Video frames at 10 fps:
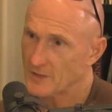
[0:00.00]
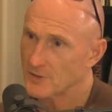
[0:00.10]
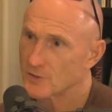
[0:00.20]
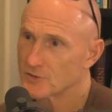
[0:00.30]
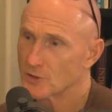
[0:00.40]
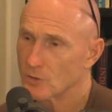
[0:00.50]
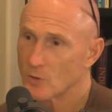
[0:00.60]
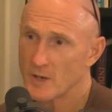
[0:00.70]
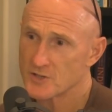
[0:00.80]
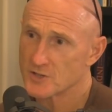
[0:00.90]
and not no because
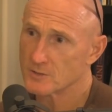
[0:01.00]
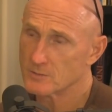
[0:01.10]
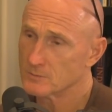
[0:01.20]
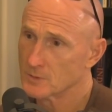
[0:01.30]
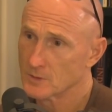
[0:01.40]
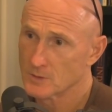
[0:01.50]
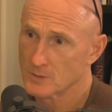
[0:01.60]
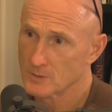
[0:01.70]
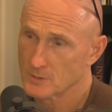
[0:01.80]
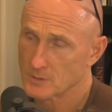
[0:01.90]
question, of some contract
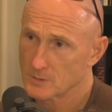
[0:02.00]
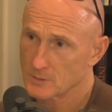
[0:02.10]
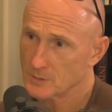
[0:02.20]
we signed.